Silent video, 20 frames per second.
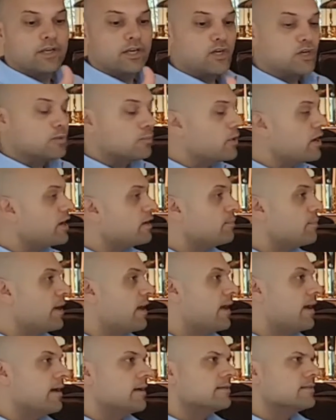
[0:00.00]
and your brake
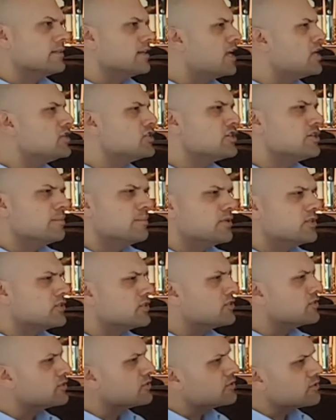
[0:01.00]
pads and engine
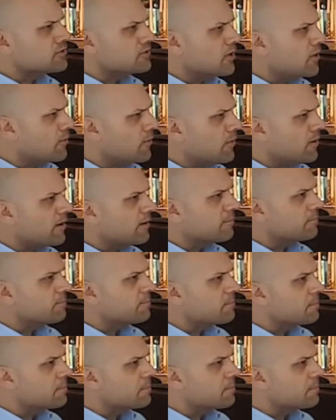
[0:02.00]
emissions and so on.